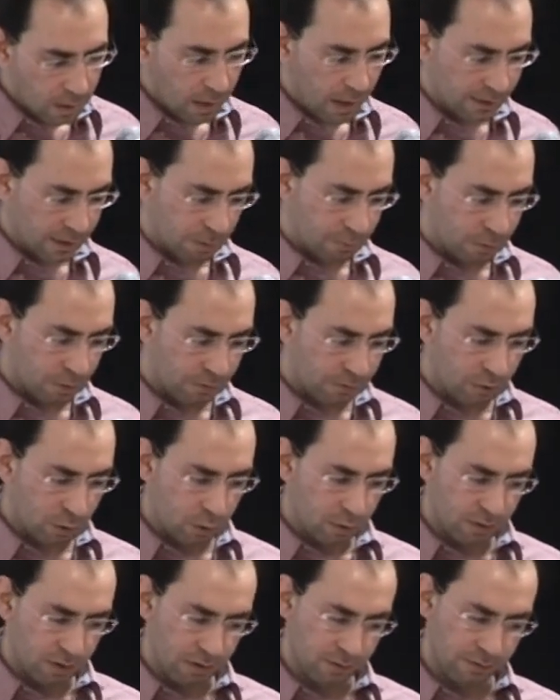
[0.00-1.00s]
As I put
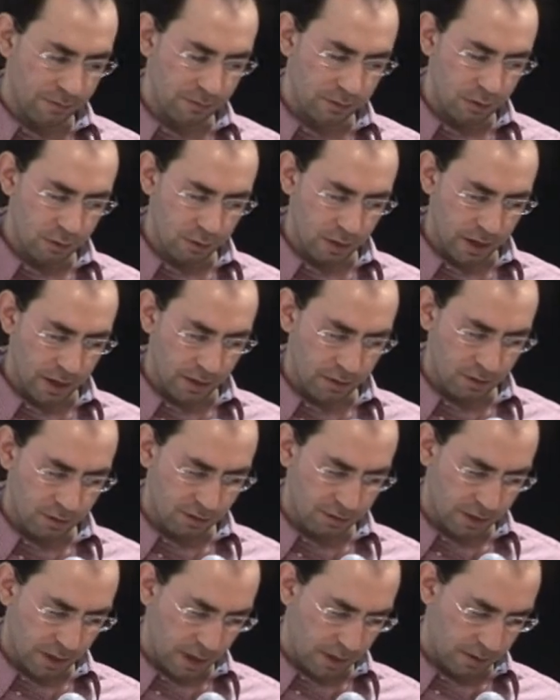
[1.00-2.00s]
forward this view, I
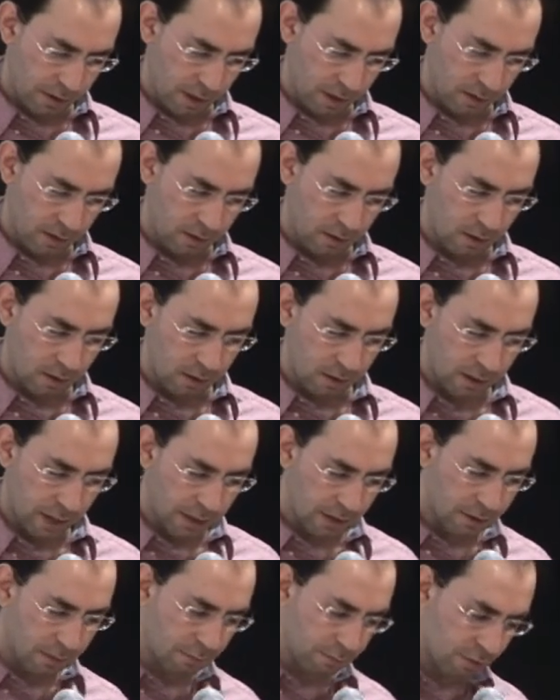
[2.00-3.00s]
understand that,
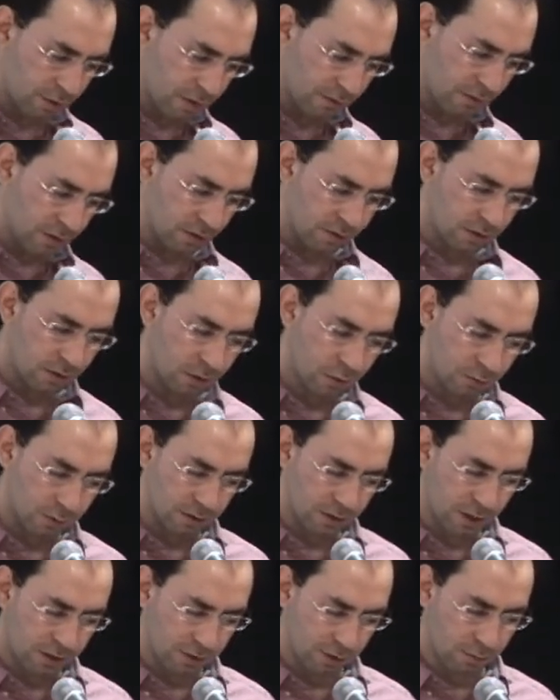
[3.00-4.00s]
like previous human
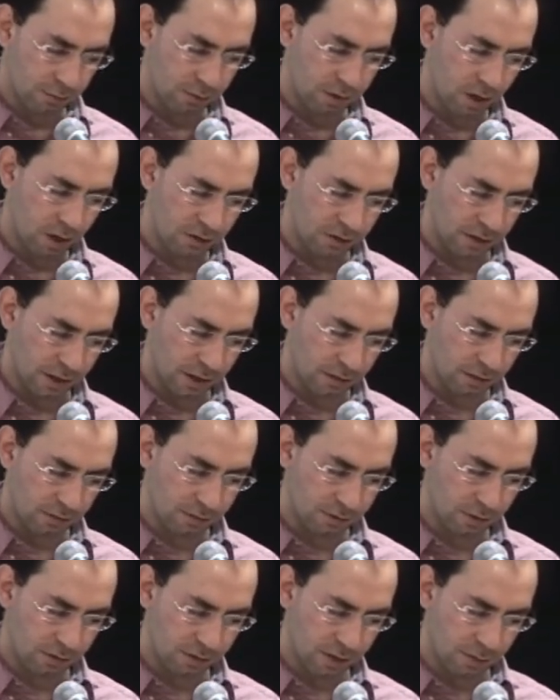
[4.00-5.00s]
nature projects,
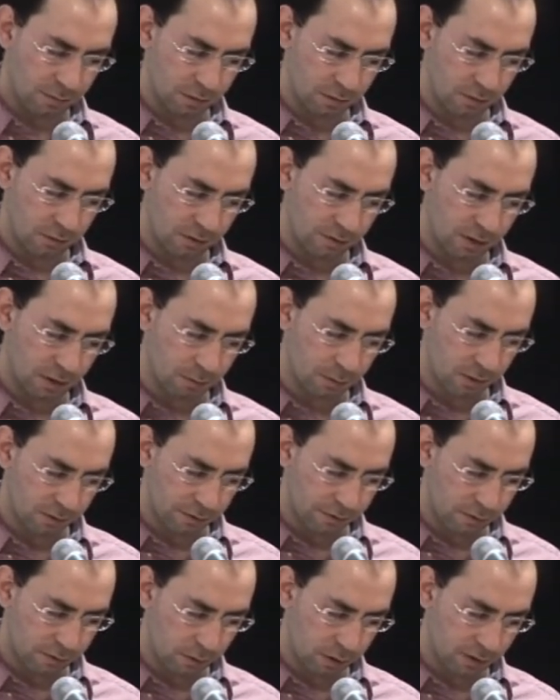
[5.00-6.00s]
for example, Sigmund
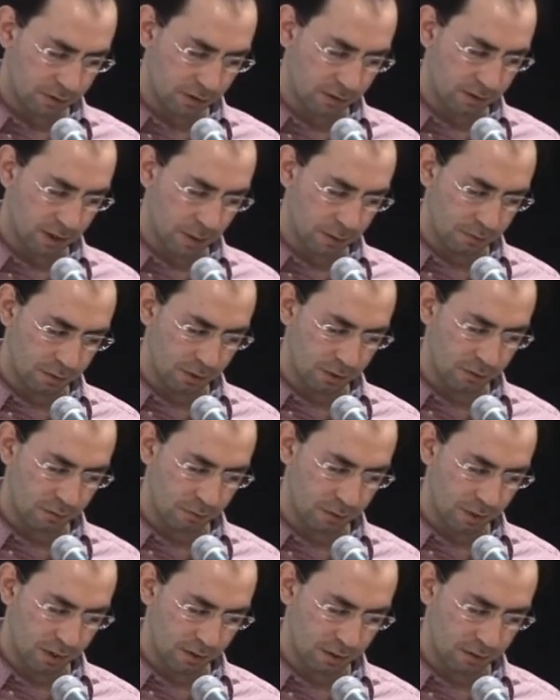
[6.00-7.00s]
Freud's attempt to
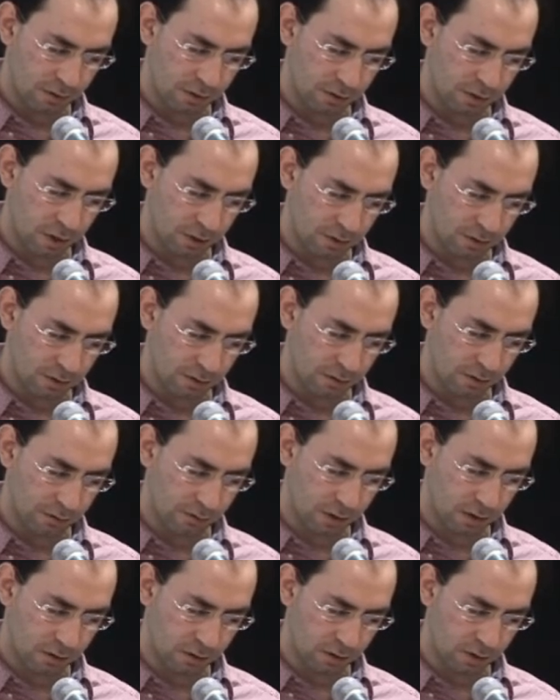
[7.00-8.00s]
explain the structure and
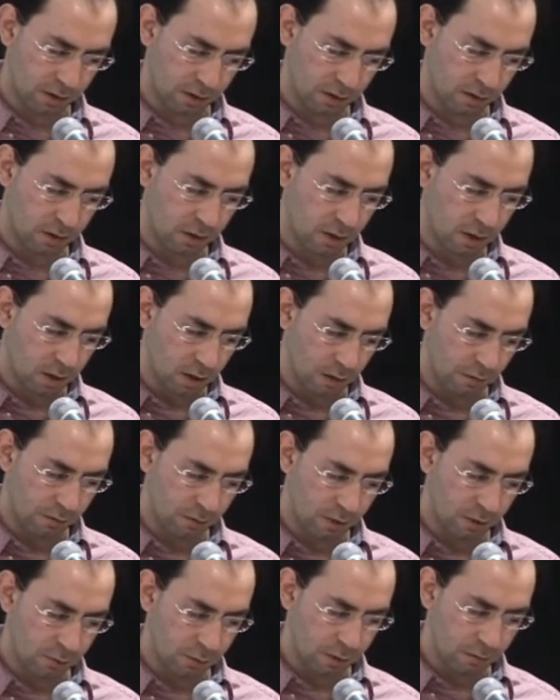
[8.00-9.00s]
functioning of the
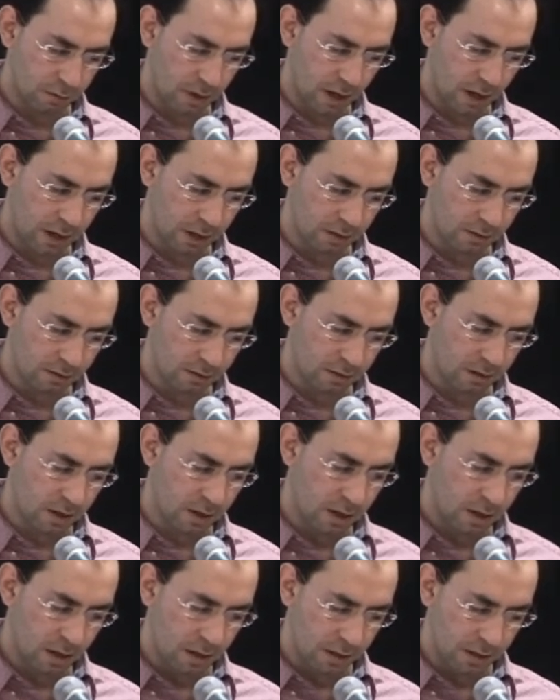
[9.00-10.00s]
human mind,
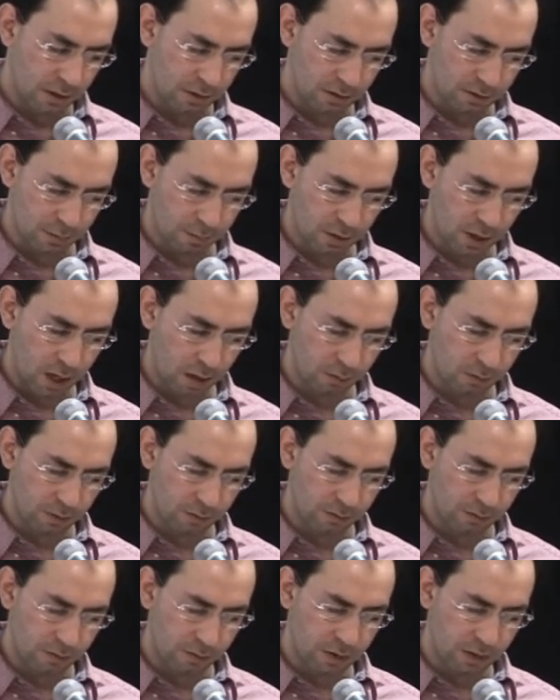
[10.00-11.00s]
there is a problem
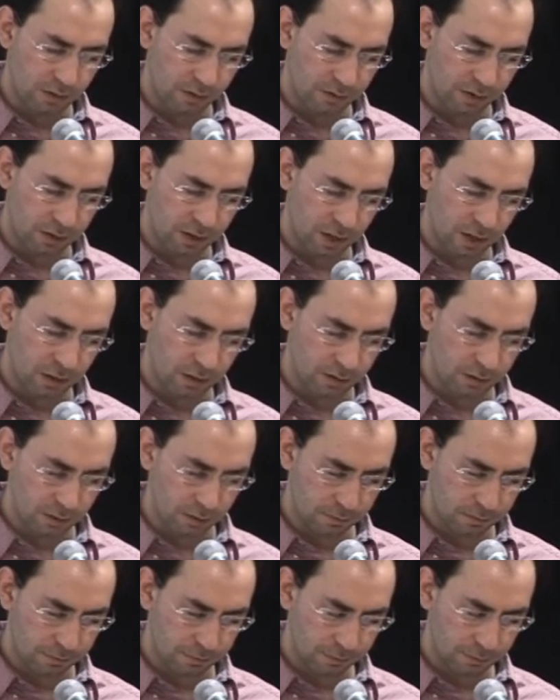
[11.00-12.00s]
of reification.